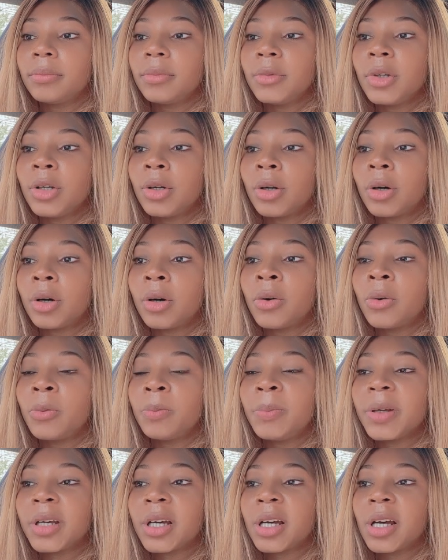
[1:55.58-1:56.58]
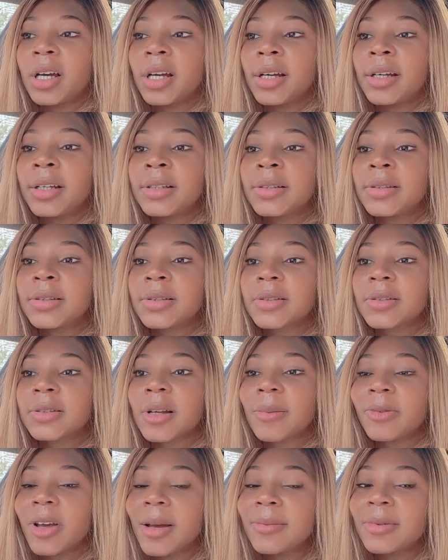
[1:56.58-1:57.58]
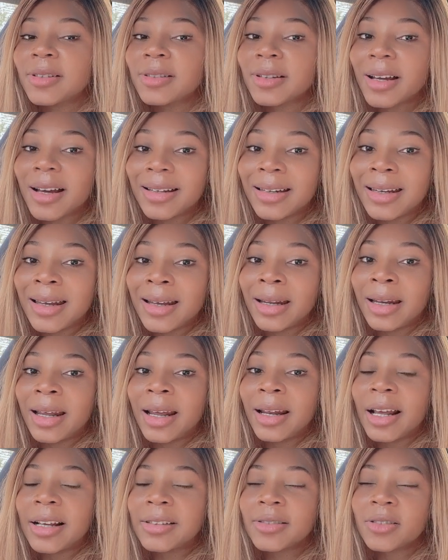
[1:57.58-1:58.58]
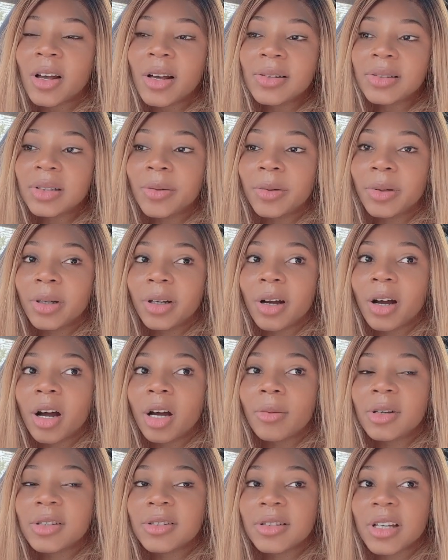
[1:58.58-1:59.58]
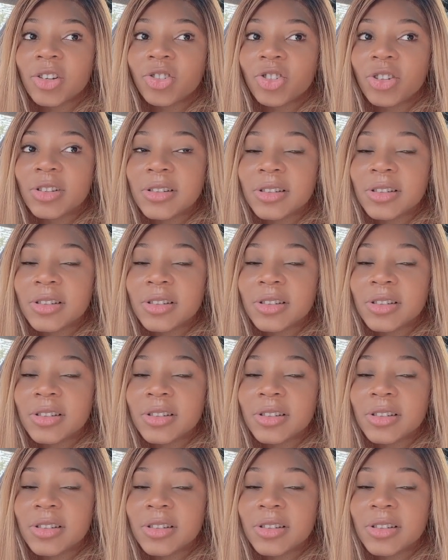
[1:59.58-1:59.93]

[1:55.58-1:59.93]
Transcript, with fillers: You know, because sometimes it's not needed. And I saw someone in the comment section